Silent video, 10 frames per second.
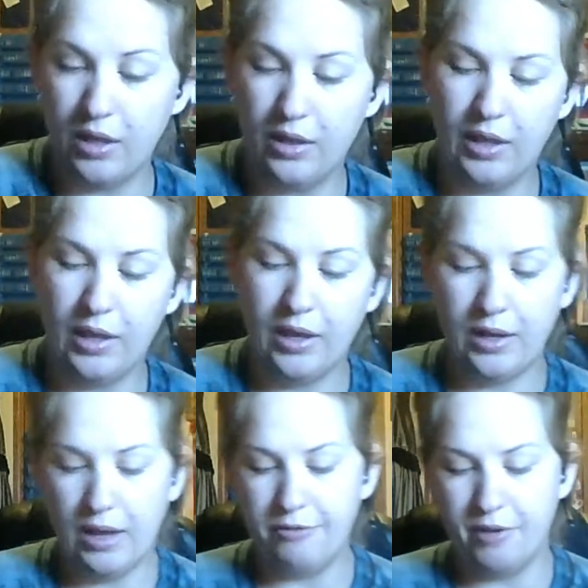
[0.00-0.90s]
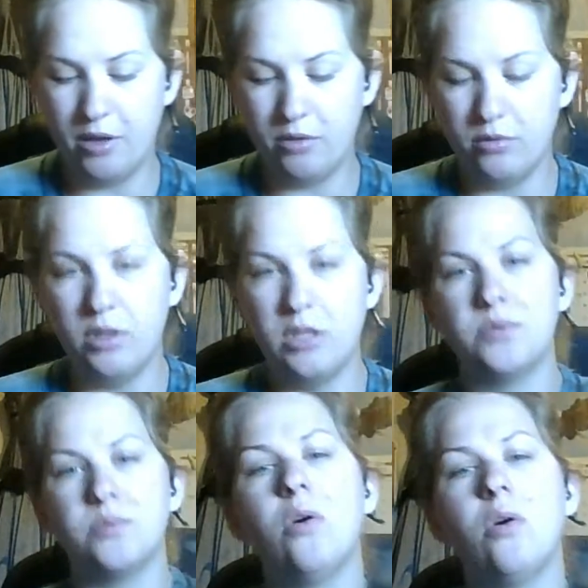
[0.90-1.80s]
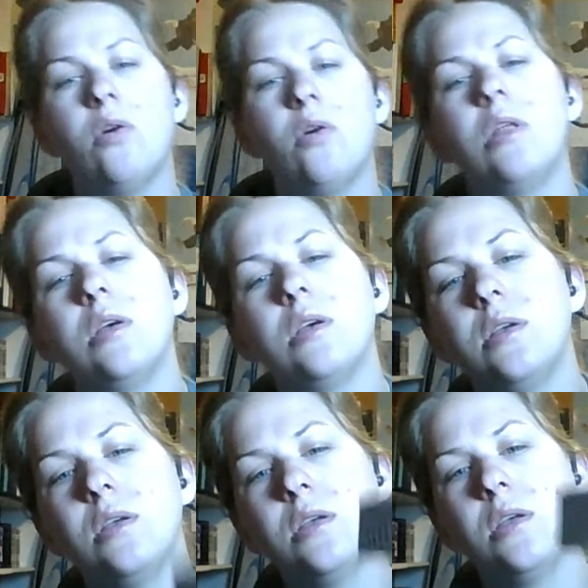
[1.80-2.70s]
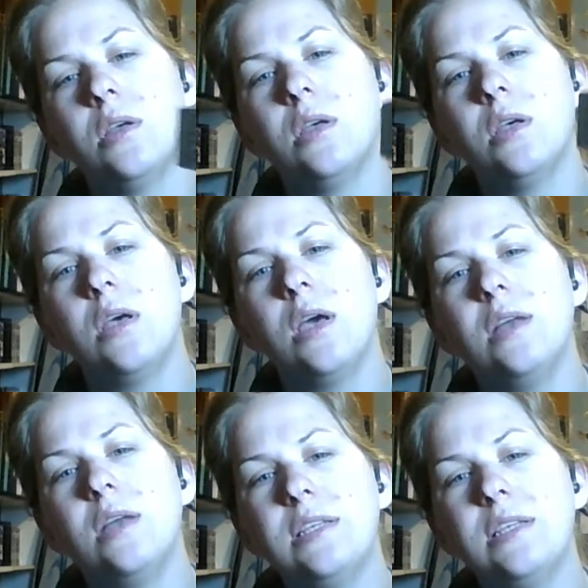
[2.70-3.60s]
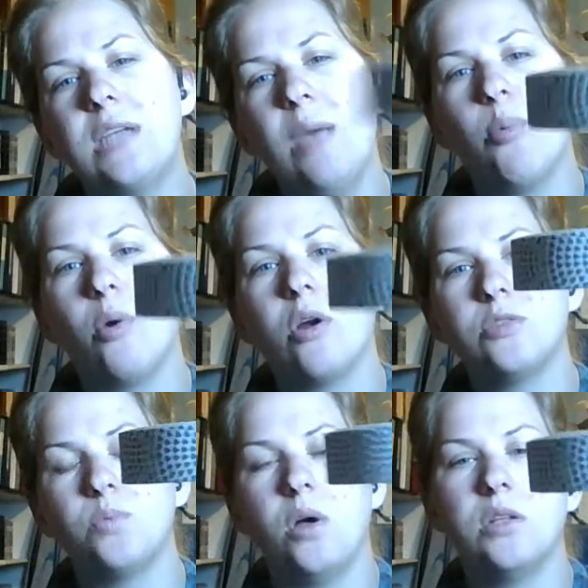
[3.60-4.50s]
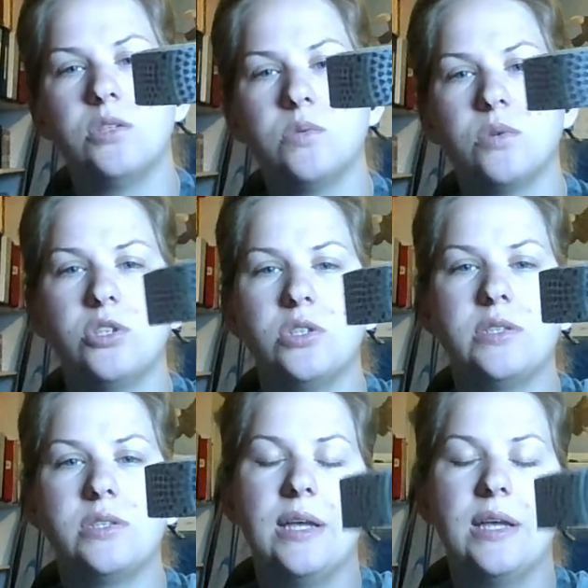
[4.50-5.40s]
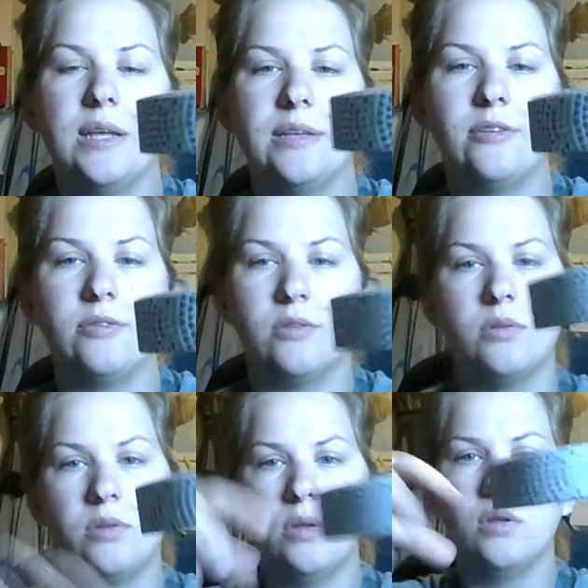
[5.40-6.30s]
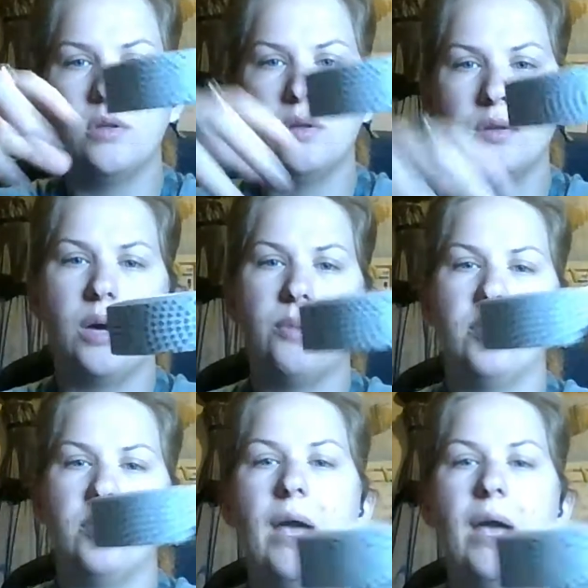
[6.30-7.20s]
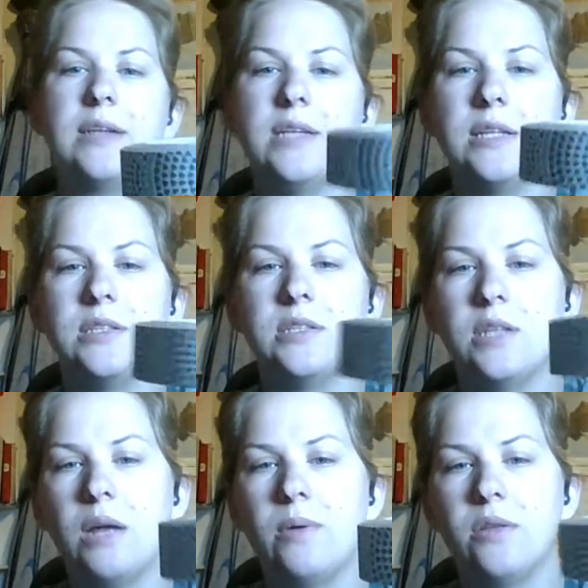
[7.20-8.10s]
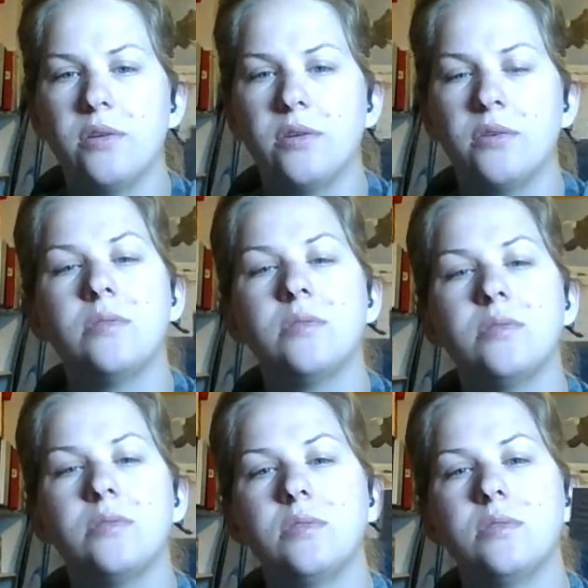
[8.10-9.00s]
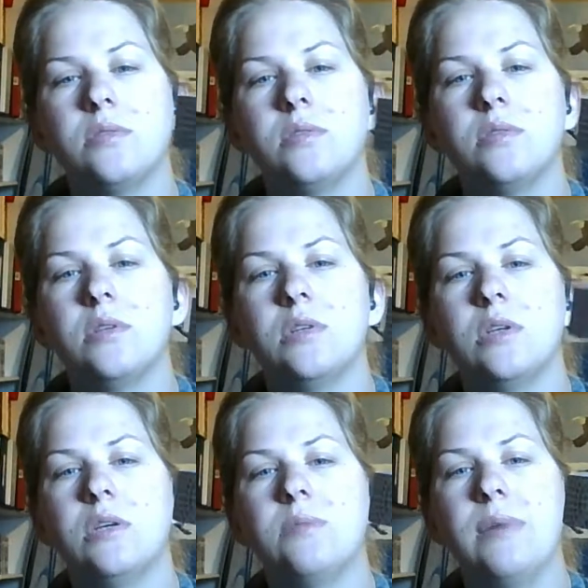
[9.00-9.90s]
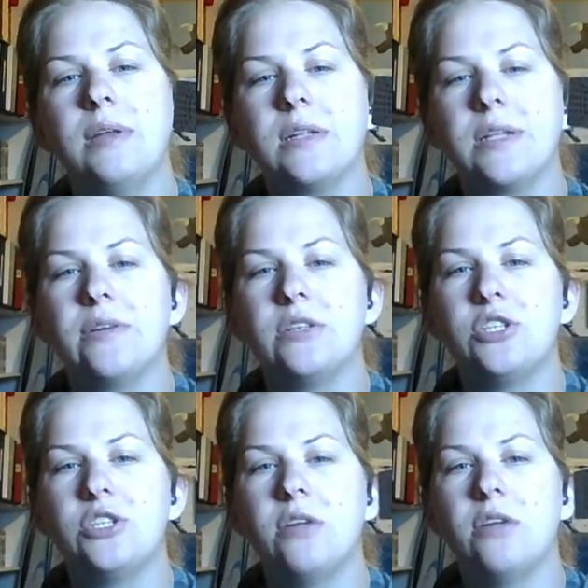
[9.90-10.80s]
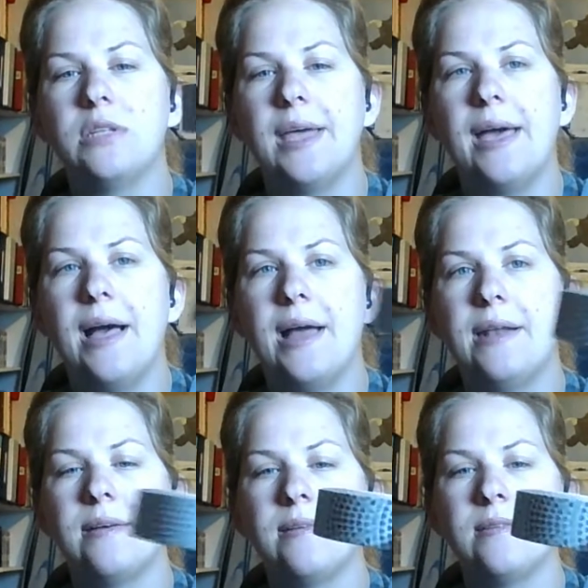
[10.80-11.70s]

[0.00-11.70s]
And then I found this roll. And these Tapeworks ones were just in like a little couple of baskets that I went through by the clearance shelf that they had.